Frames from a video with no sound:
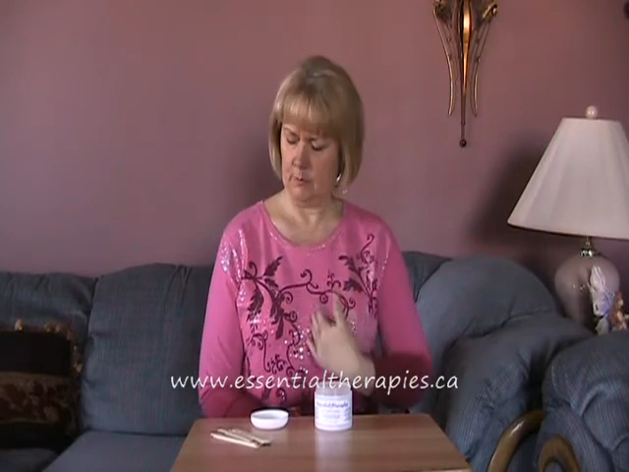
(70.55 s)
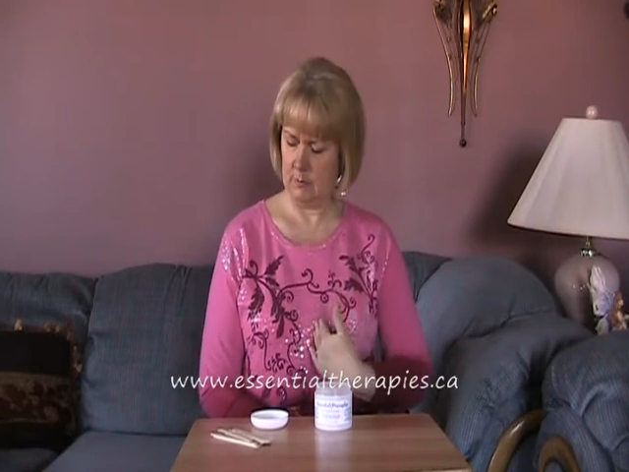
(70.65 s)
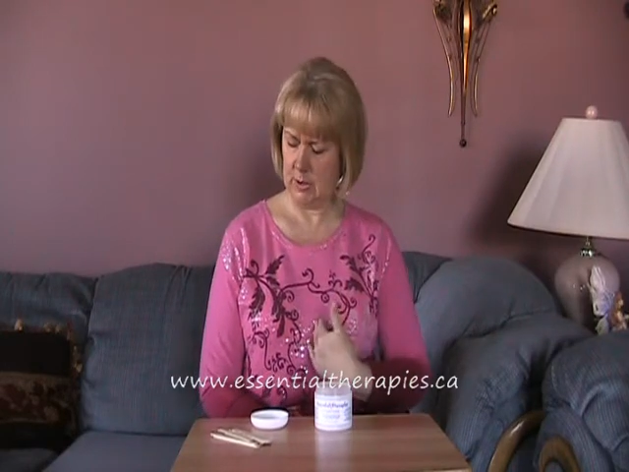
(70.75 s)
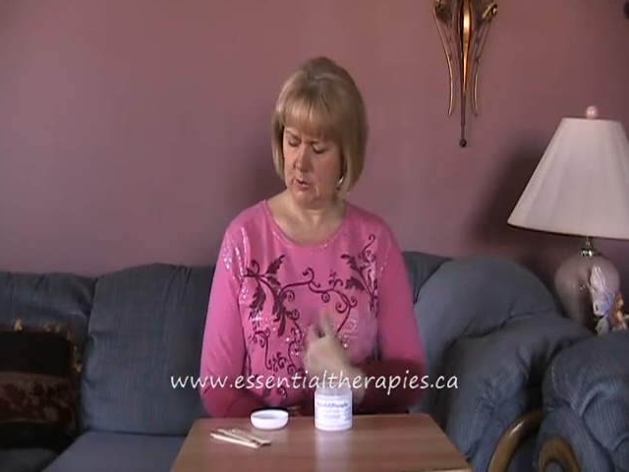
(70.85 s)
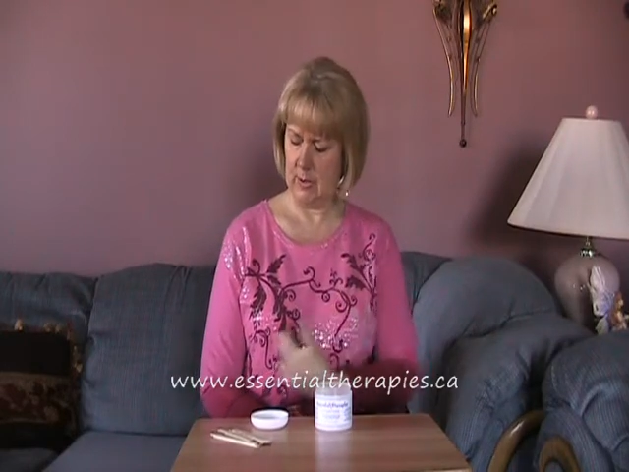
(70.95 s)

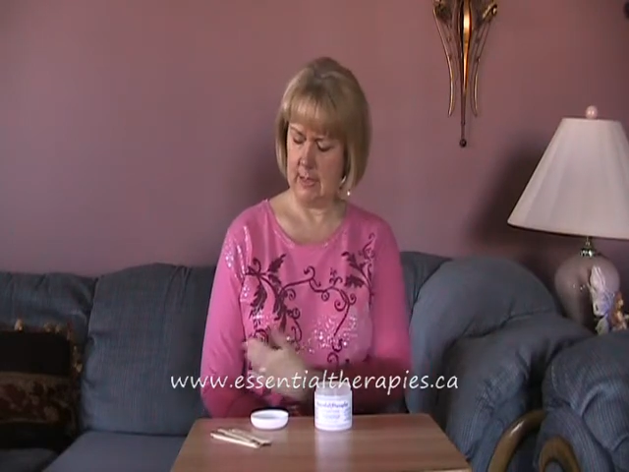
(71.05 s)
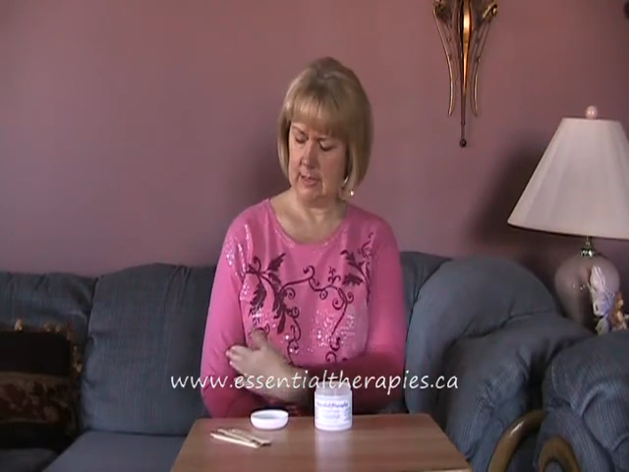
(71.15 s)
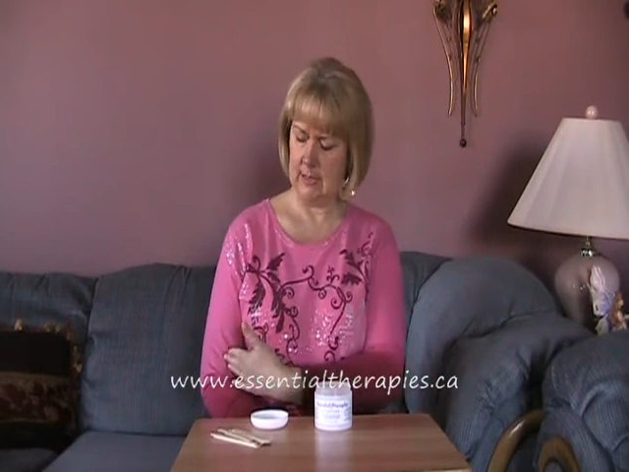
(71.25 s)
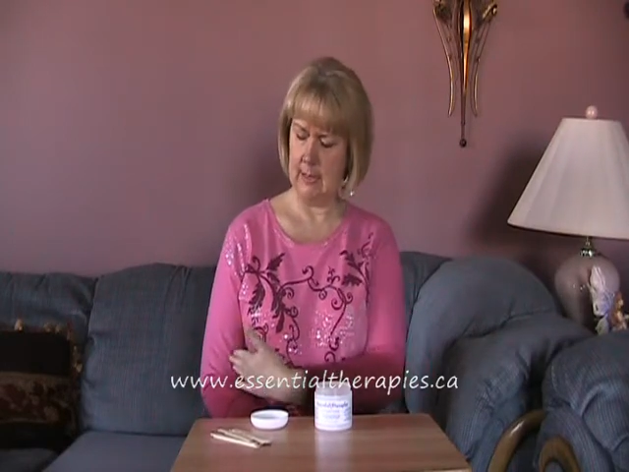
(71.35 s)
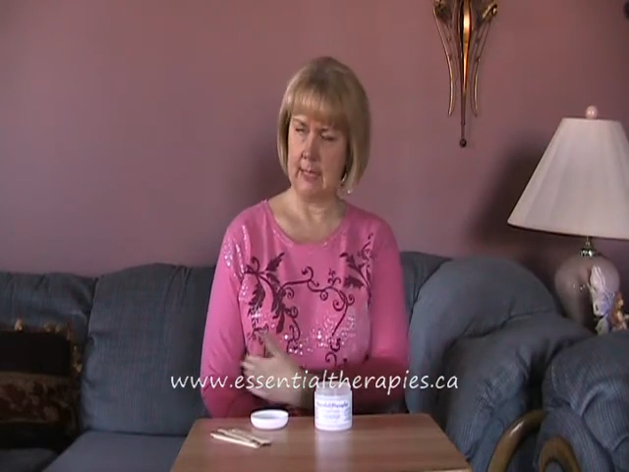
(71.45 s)
between
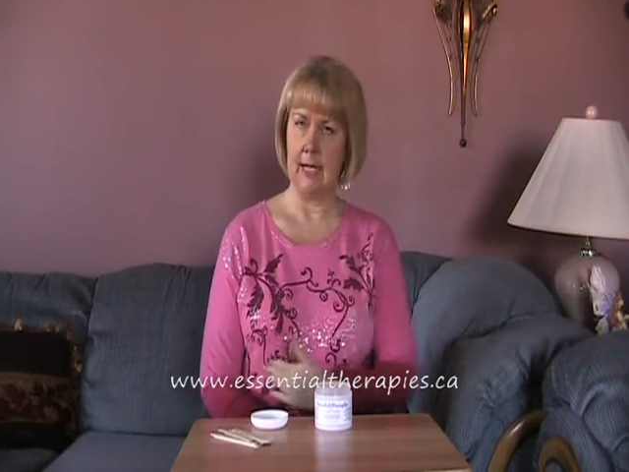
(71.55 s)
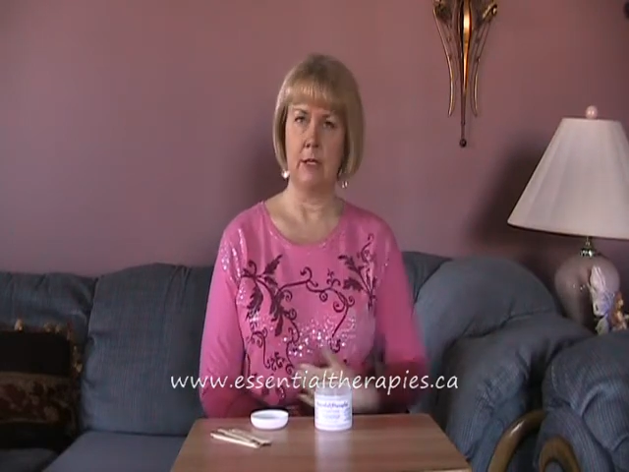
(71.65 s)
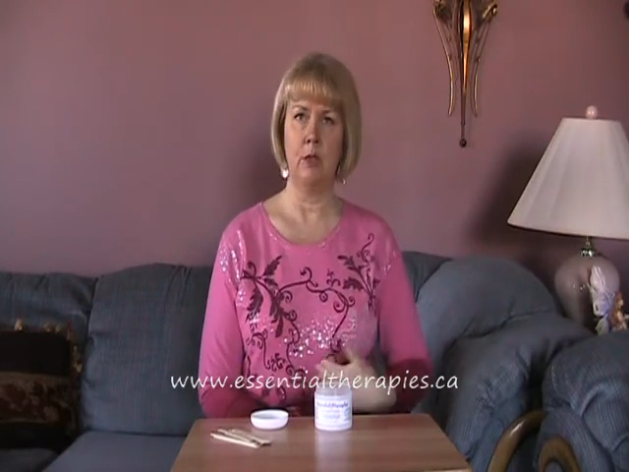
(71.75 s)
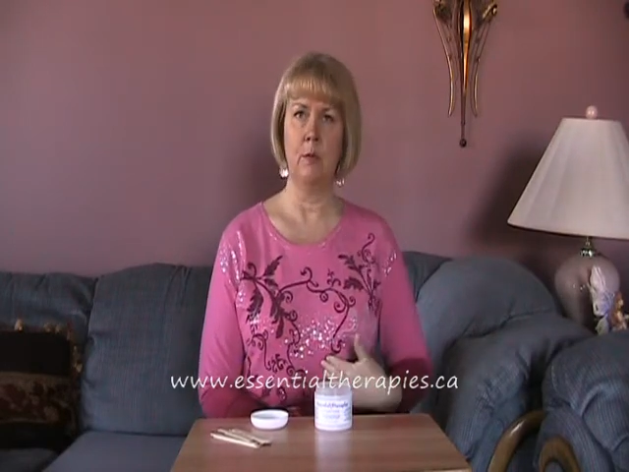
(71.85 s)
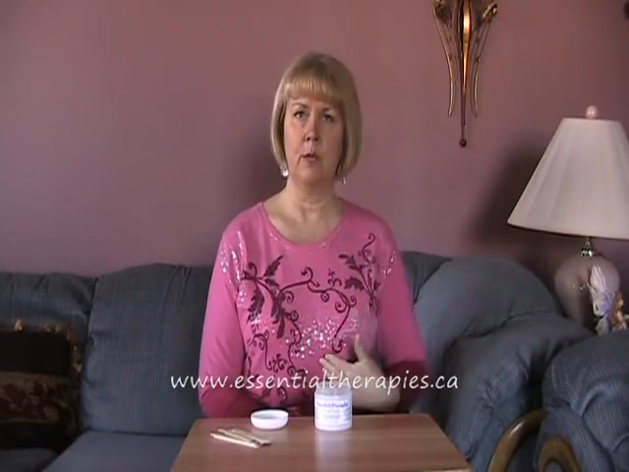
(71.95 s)
the
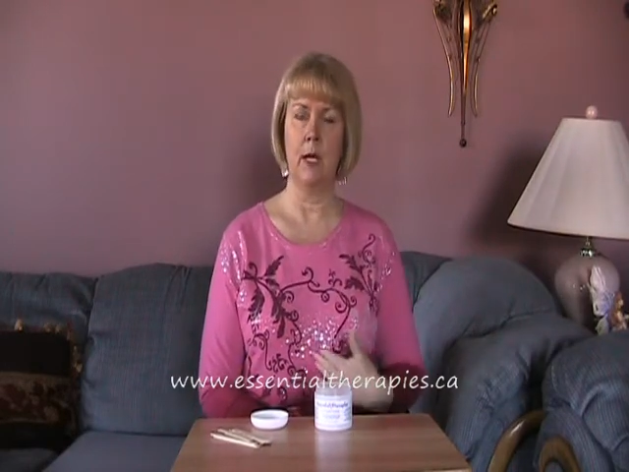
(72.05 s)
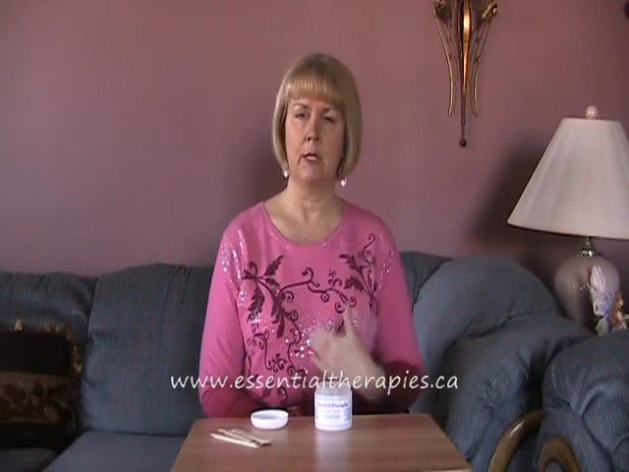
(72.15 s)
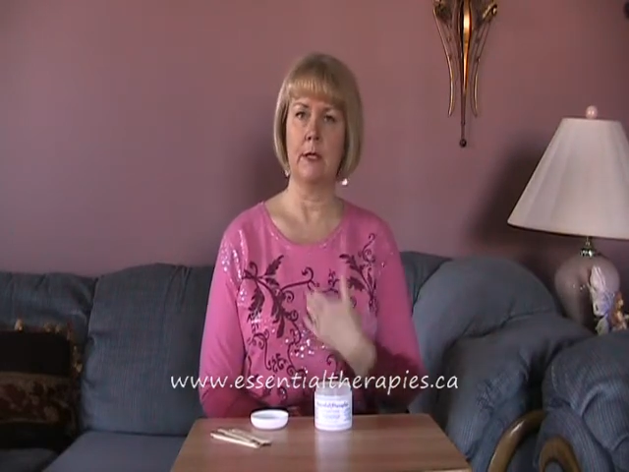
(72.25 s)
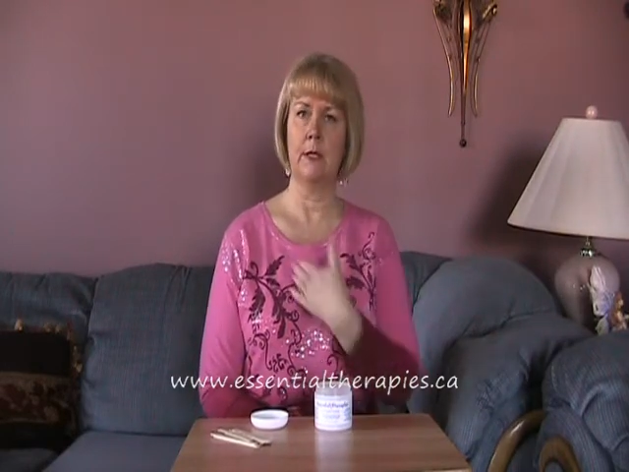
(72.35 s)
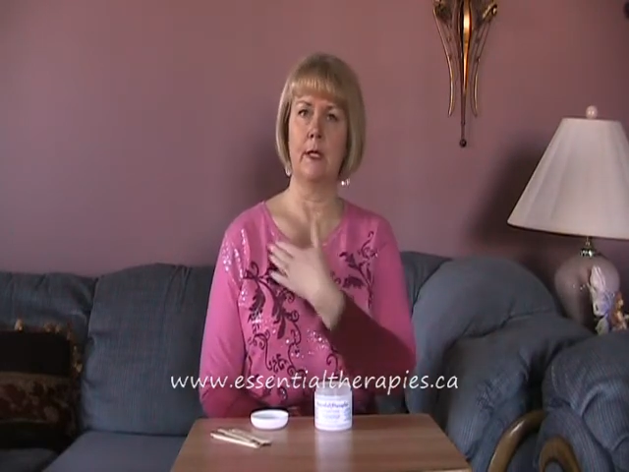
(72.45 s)
tattoo
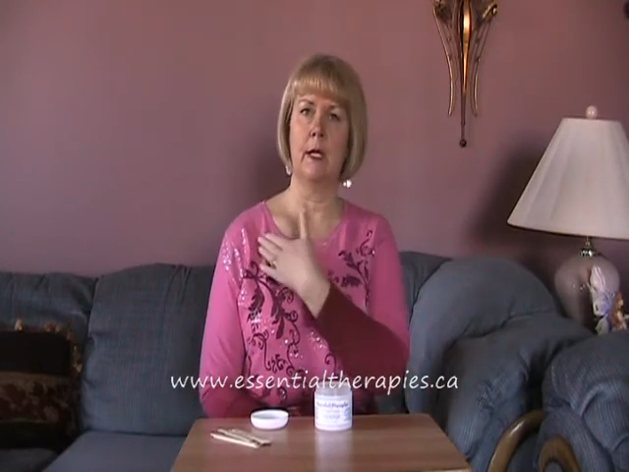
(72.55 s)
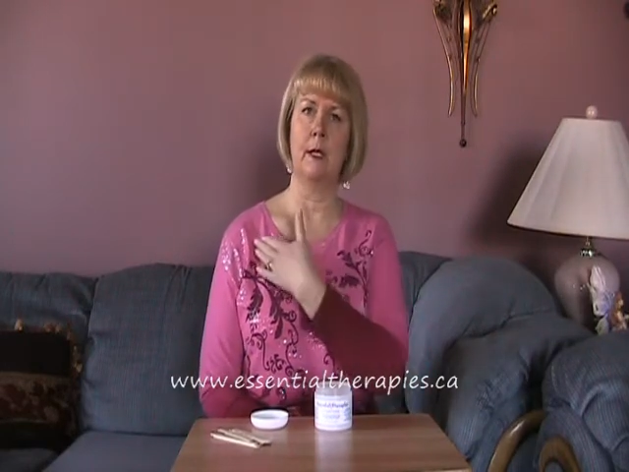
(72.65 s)
marks